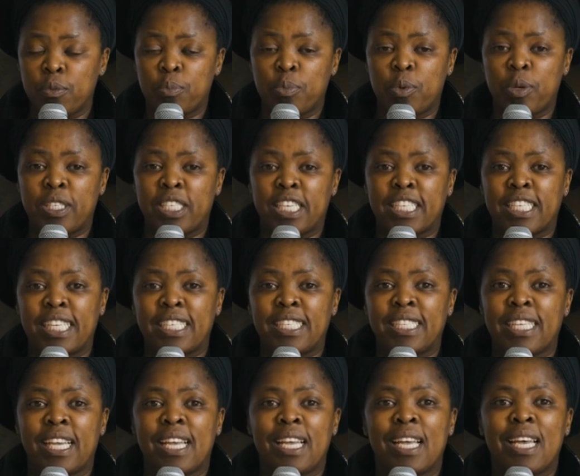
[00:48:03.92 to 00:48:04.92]
project, they
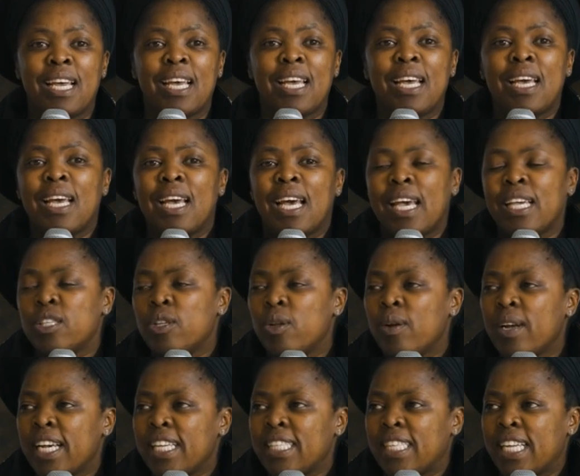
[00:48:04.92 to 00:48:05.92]
say, as
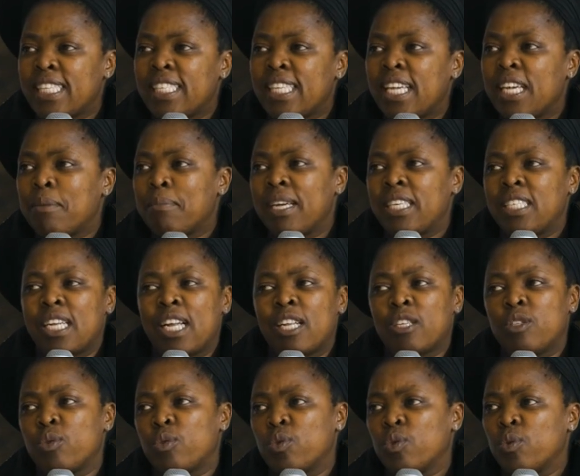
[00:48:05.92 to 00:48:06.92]
long as I take my child
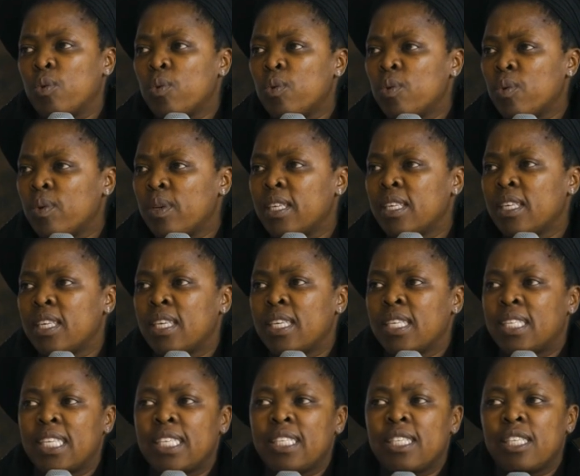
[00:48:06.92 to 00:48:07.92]
to school,
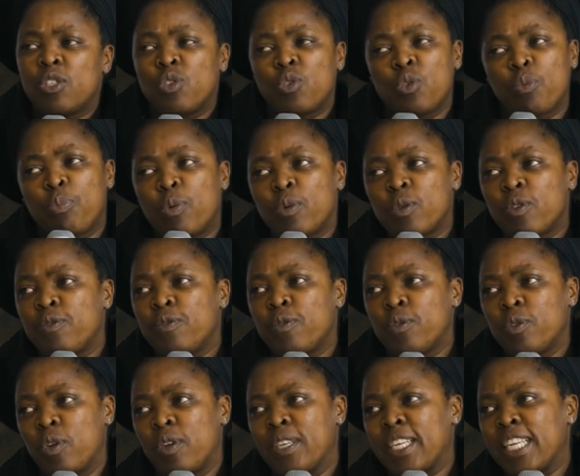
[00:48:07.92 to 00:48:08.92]
this is to put
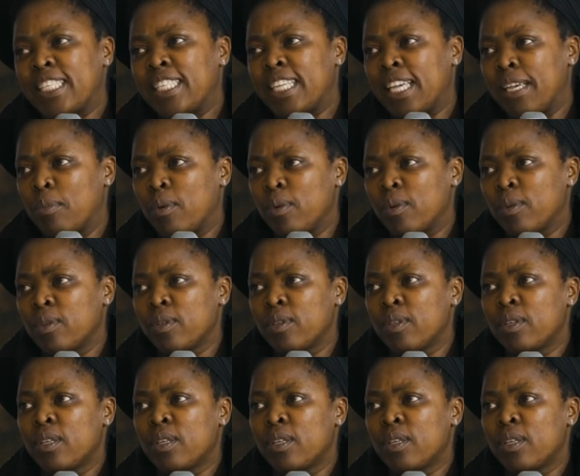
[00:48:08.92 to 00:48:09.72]
food on the table,